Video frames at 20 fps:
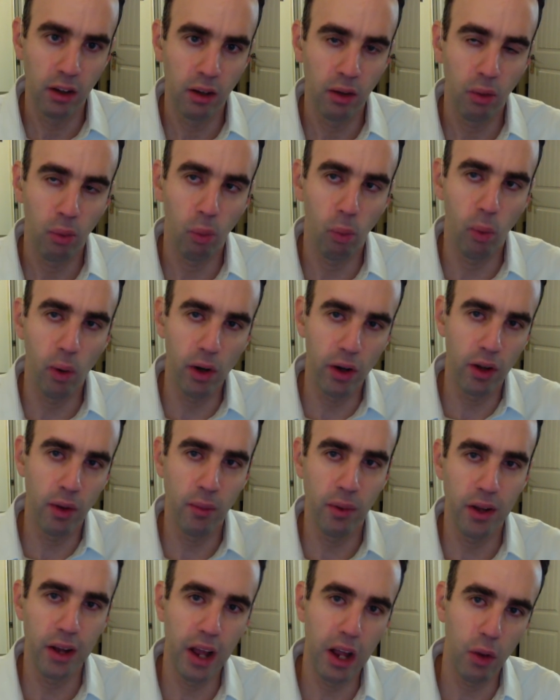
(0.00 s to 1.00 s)
What are some
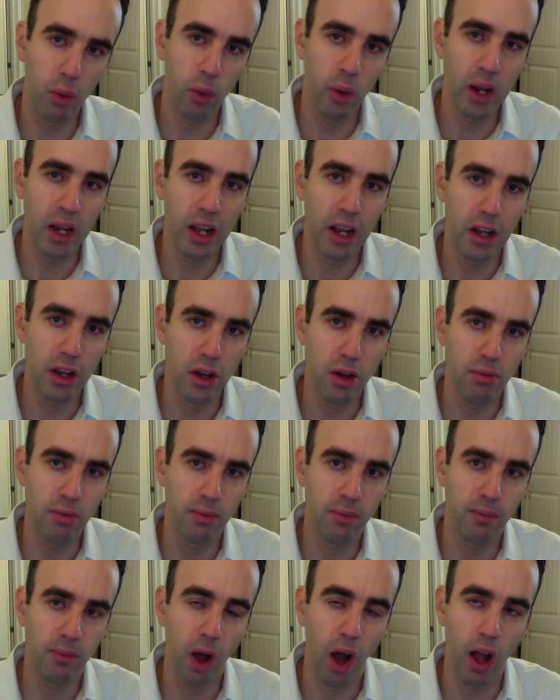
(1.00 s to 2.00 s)
of the takeaways that you've
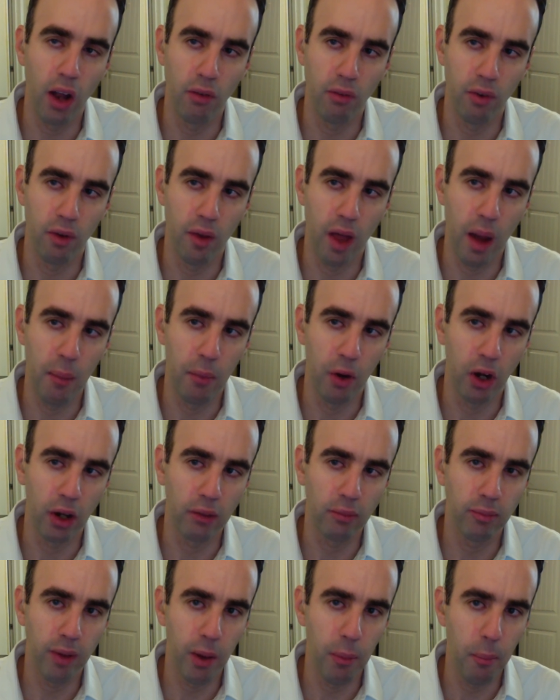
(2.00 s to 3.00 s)
gotten from that book?
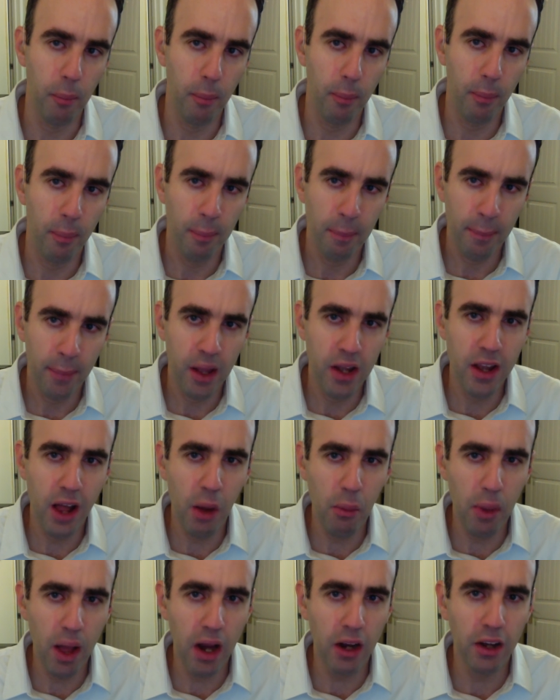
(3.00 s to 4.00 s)
So
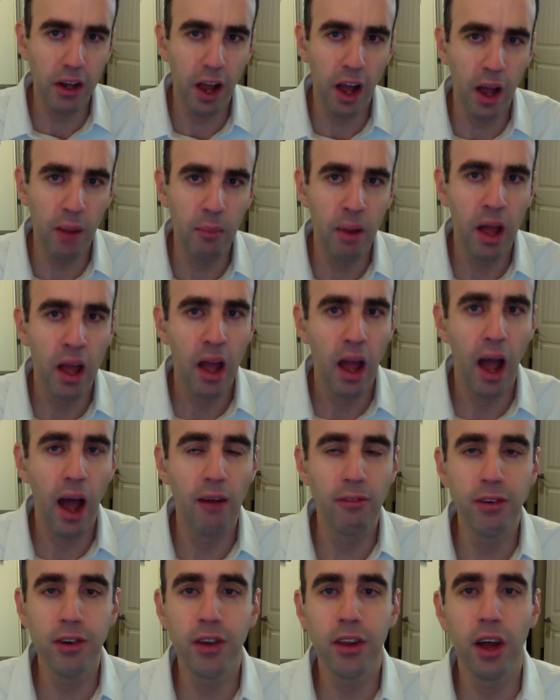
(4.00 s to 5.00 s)
until next time,
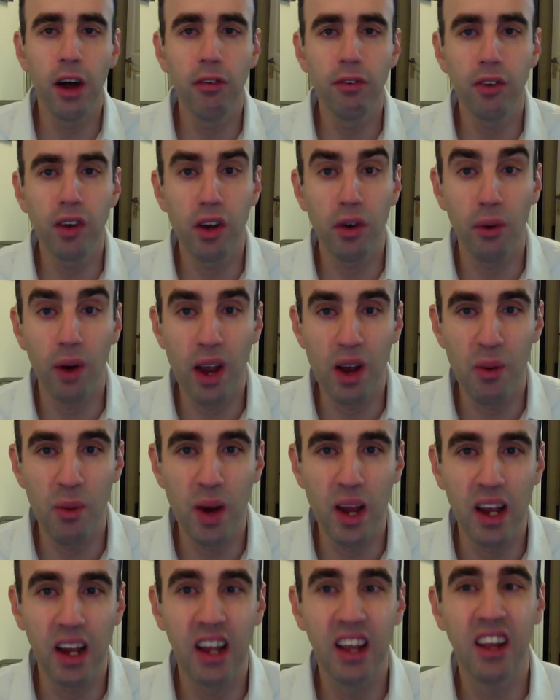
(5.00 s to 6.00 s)
have yourself a great
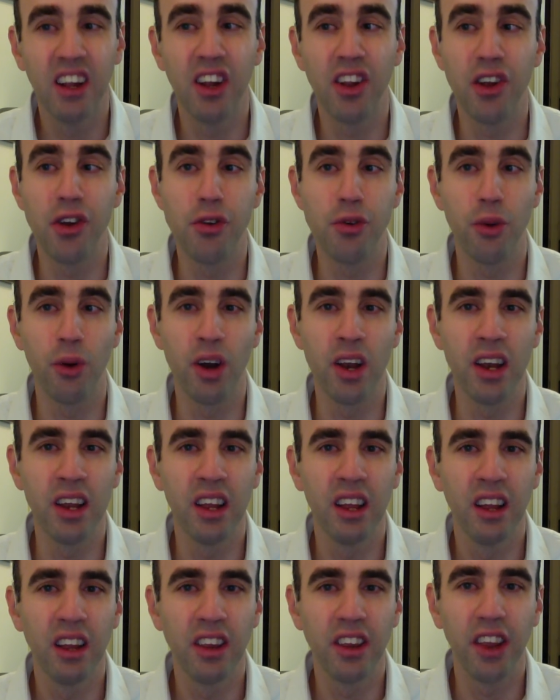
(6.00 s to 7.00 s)
week. This is Jordan
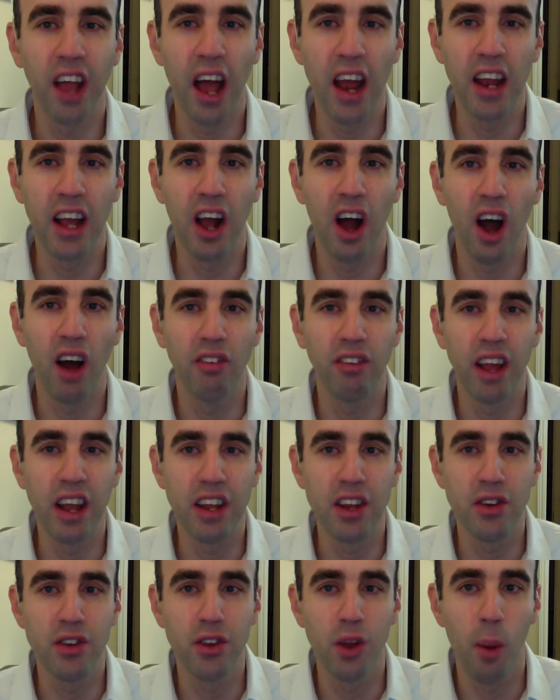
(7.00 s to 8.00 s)
signing off.
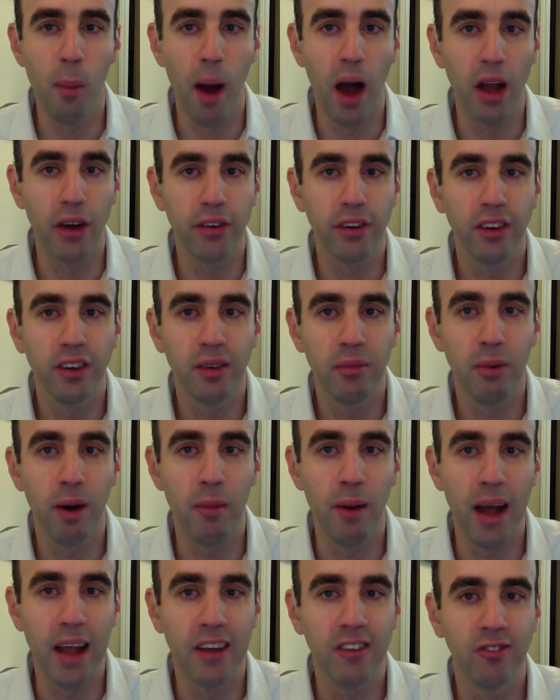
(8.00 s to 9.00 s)
Thank you so much.
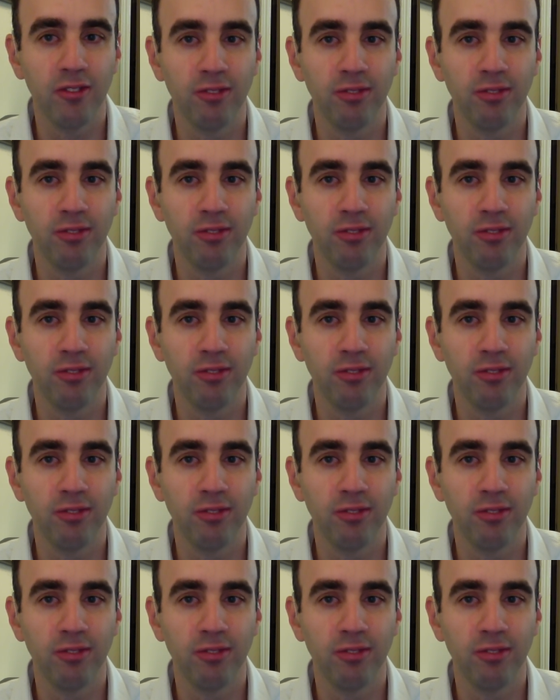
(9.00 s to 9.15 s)
Bye-bye.